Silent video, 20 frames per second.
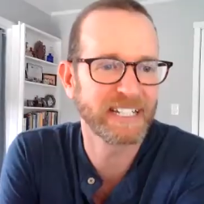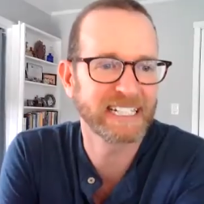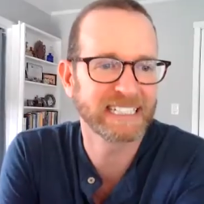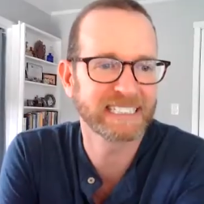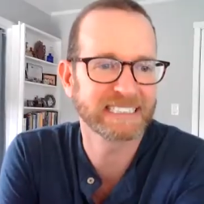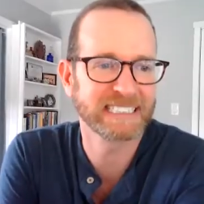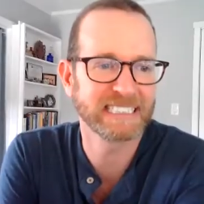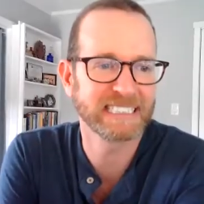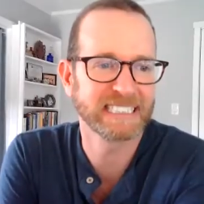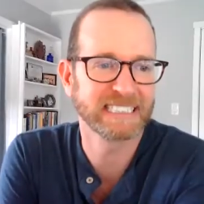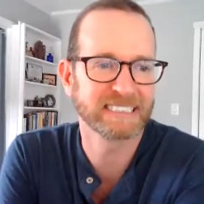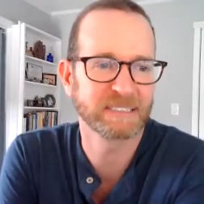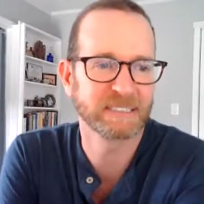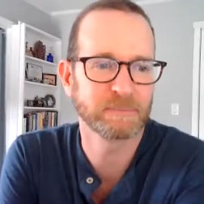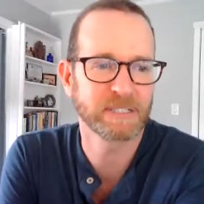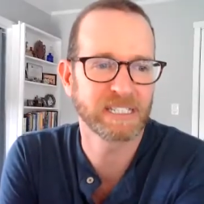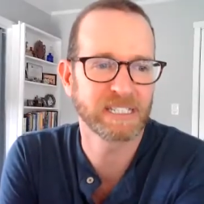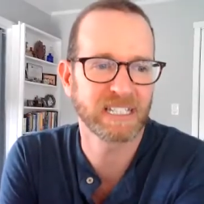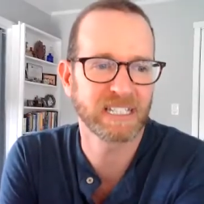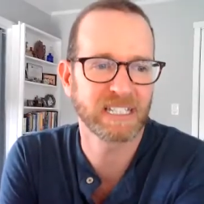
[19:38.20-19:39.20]
vaccines in
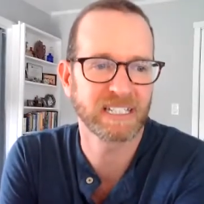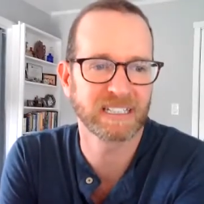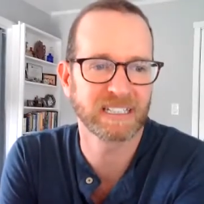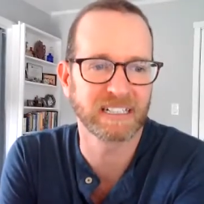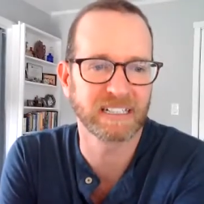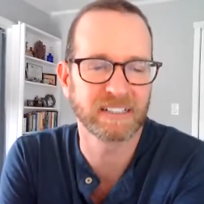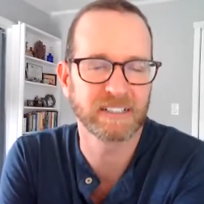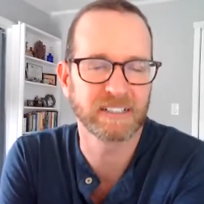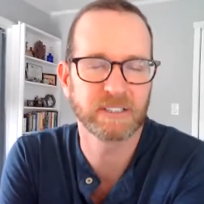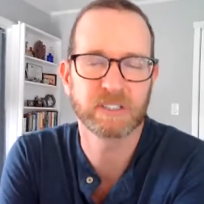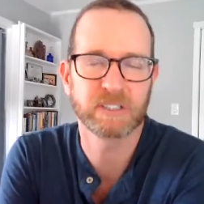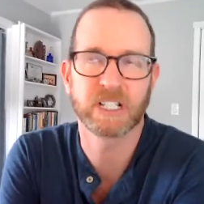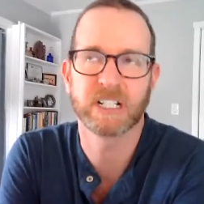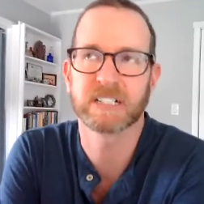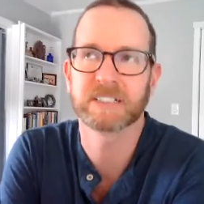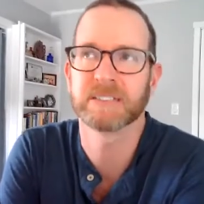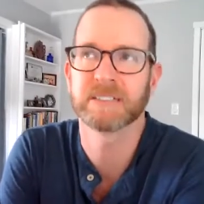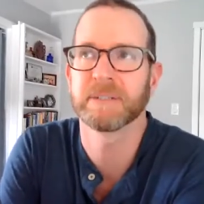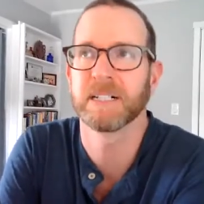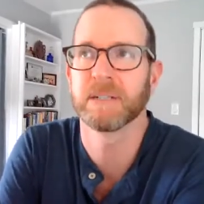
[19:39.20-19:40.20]
particular, you
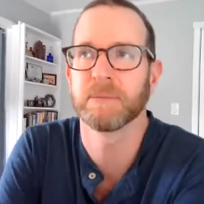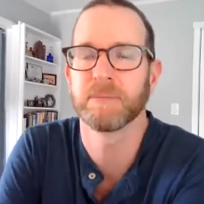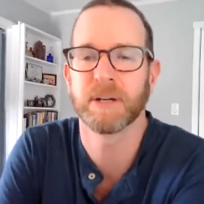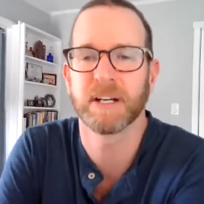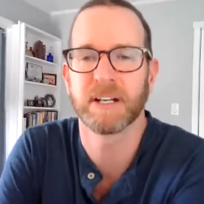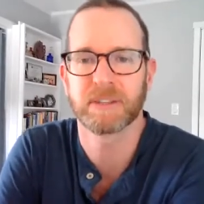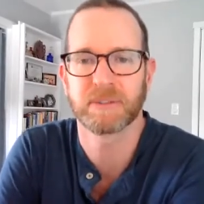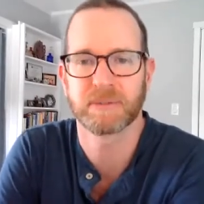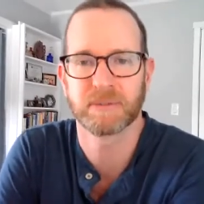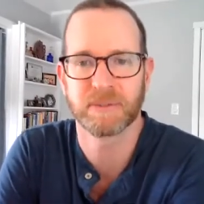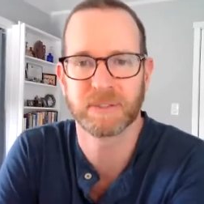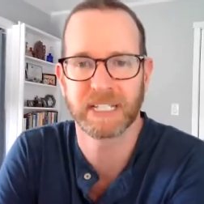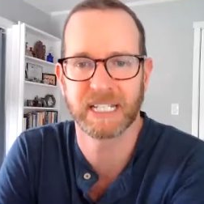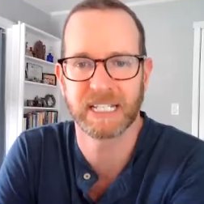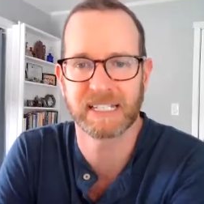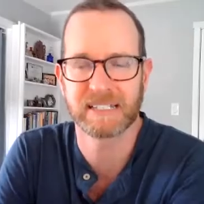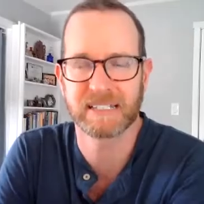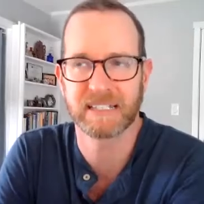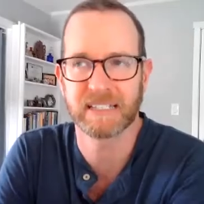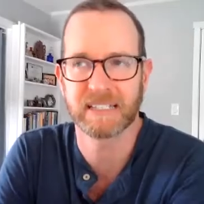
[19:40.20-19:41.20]
talked about breakthrough
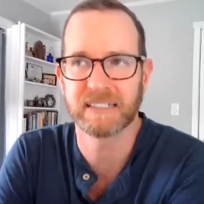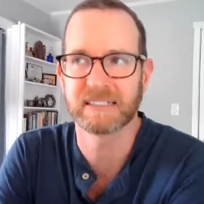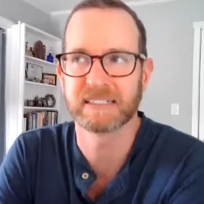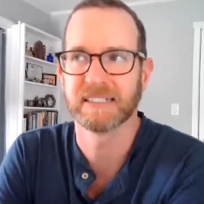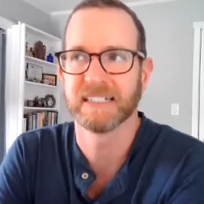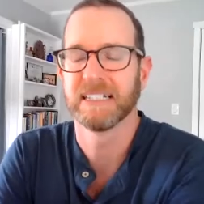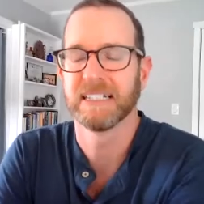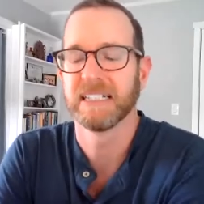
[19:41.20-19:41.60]
cases.